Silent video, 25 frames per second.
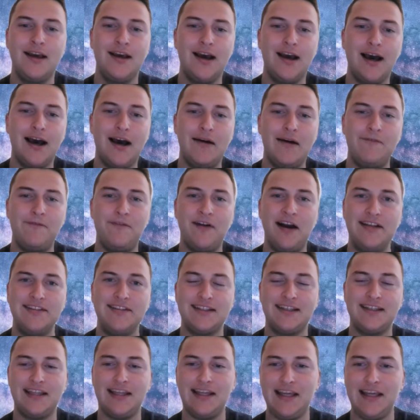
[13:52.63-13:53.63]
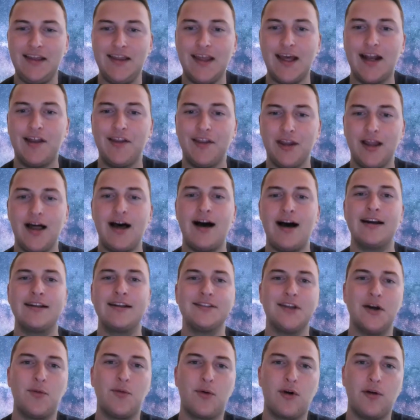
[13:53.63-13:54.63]
finds a key that
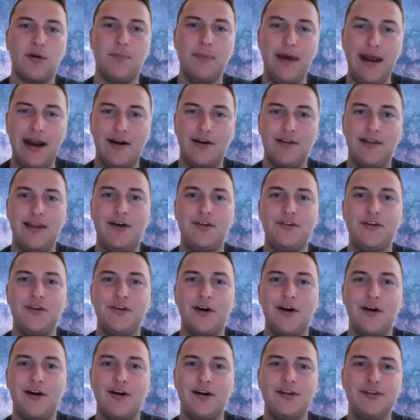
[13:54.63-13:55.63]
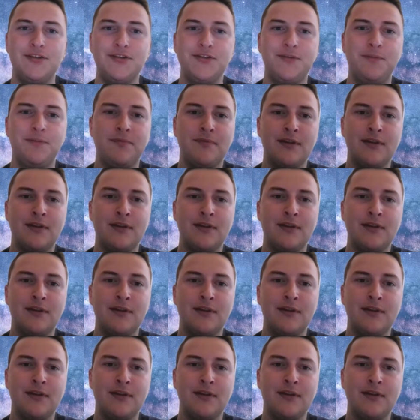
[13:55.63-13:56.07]
unlocks a world parallel to ours.